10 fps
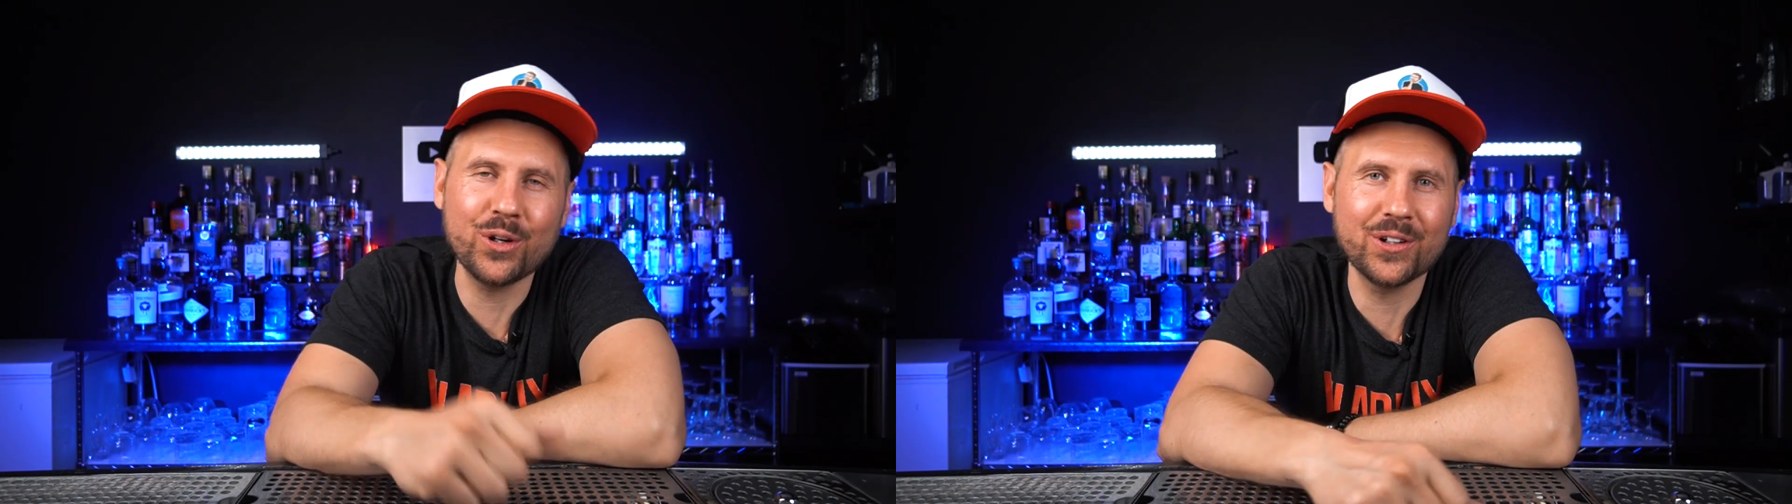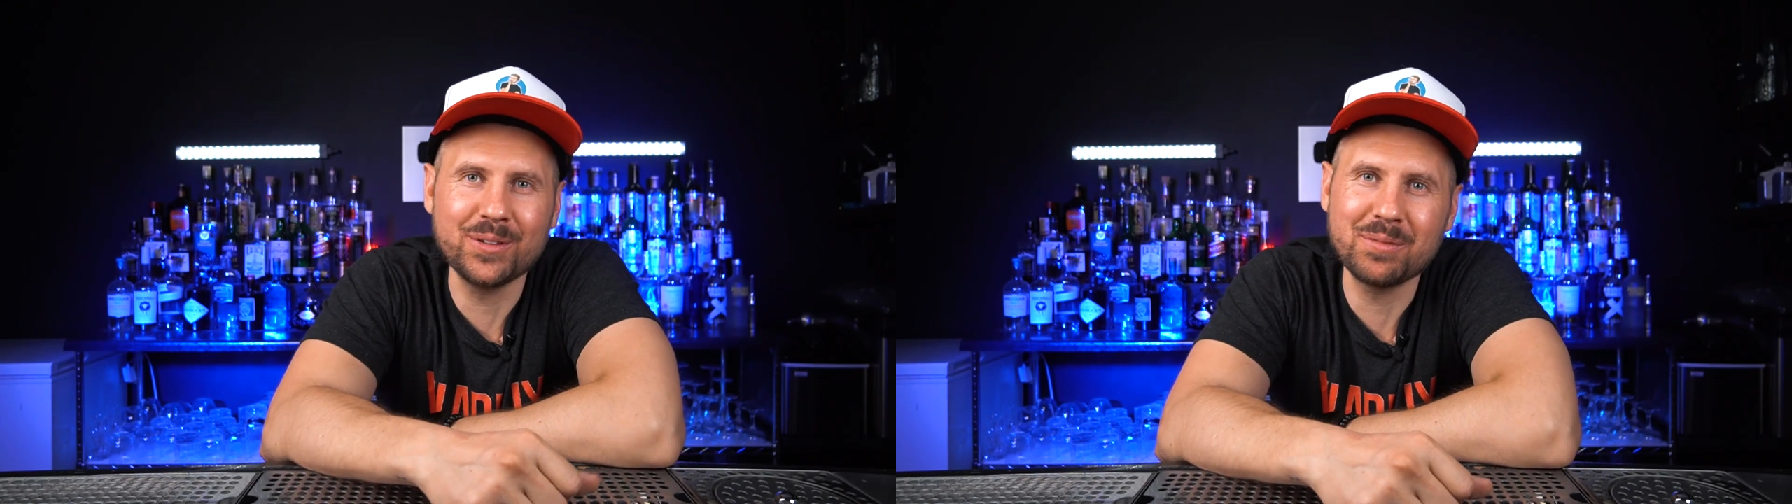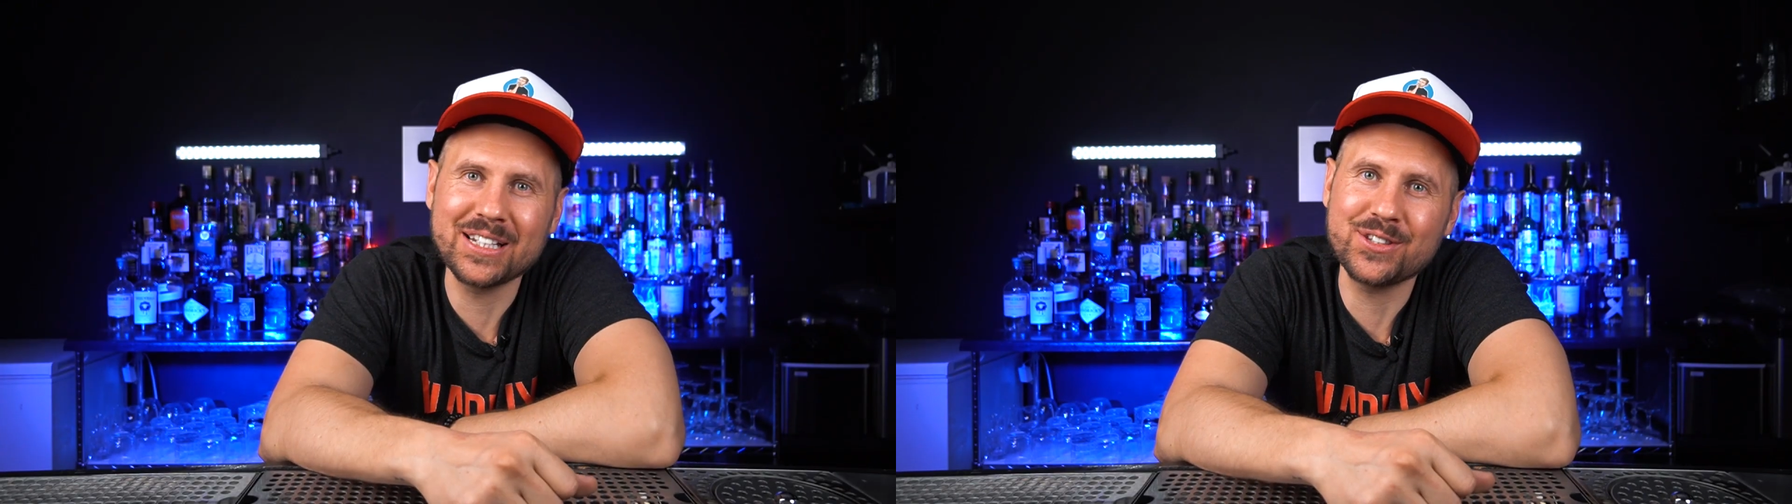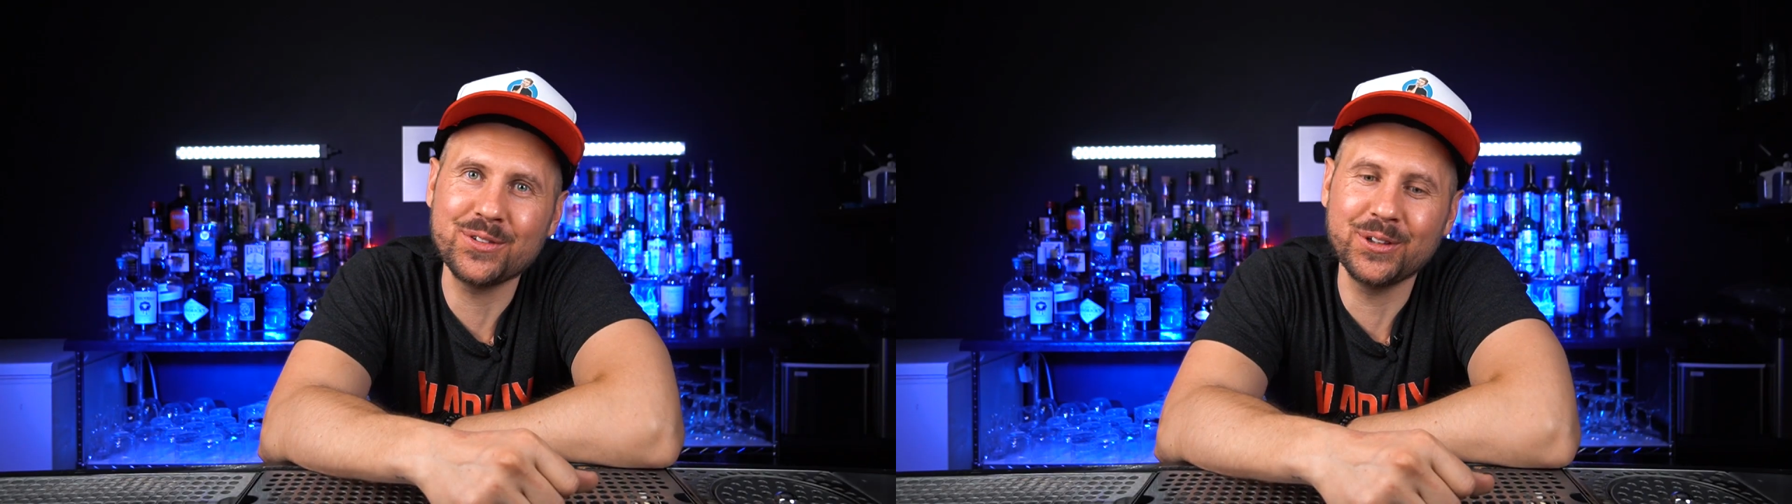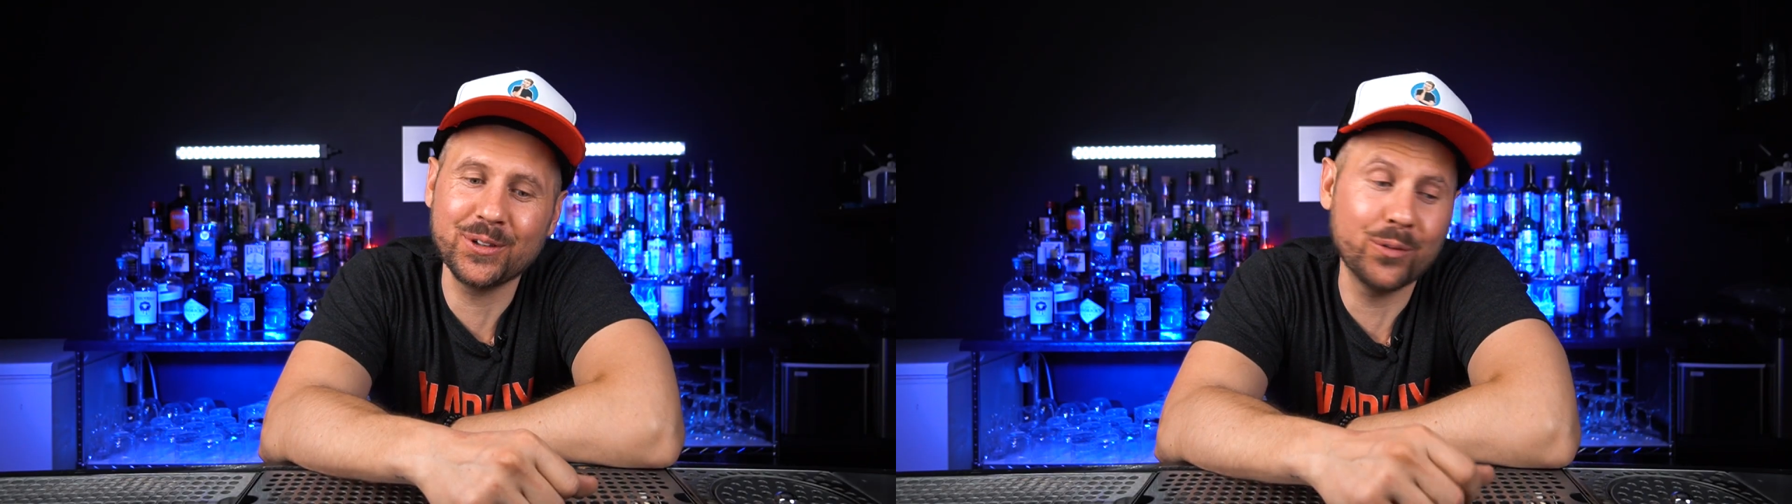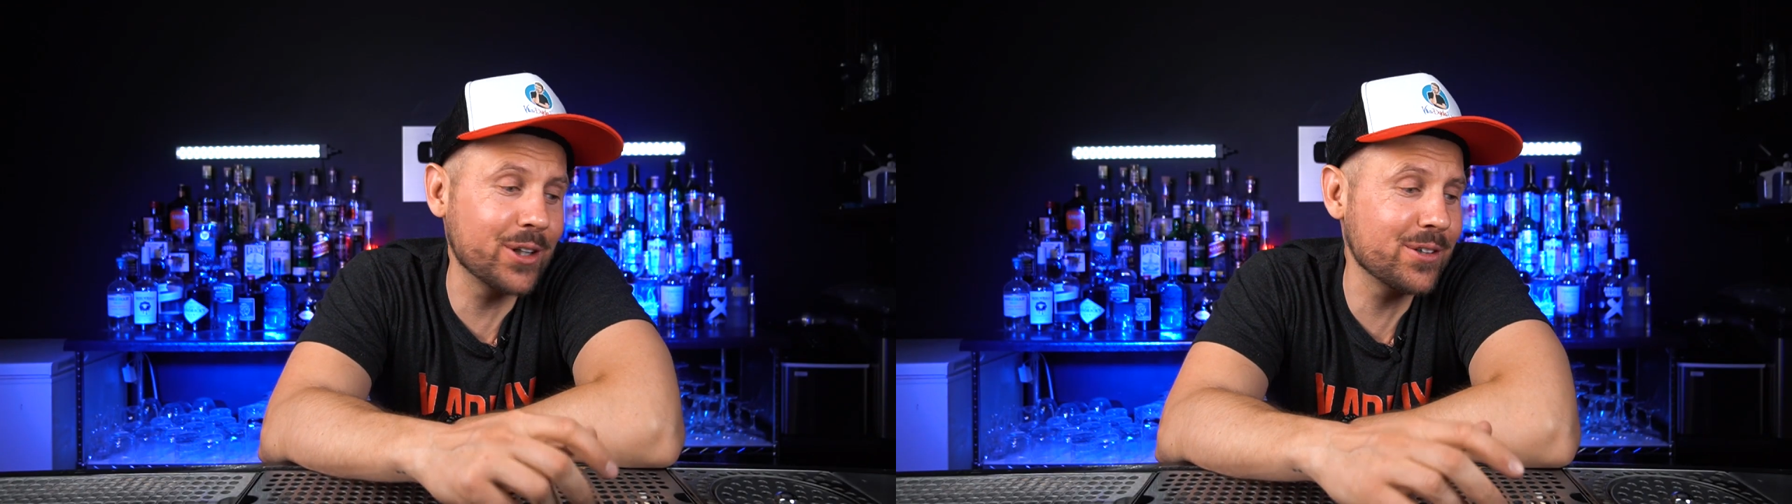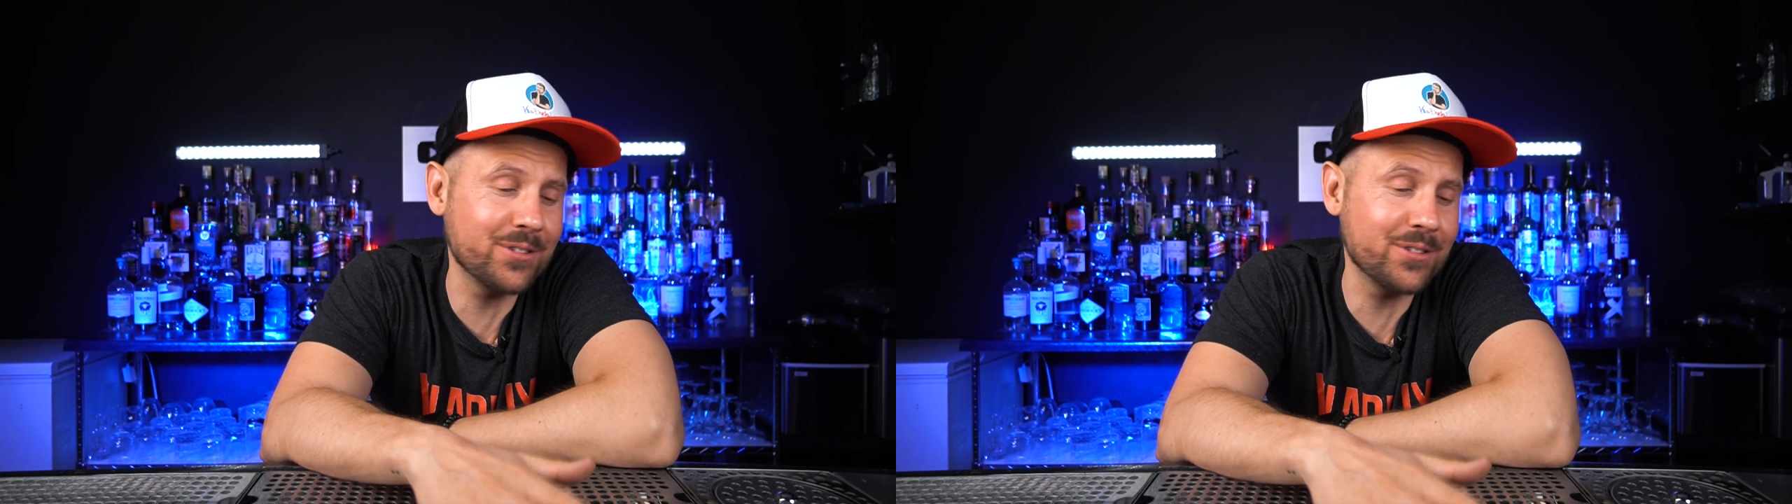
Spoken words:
we're in my studio where I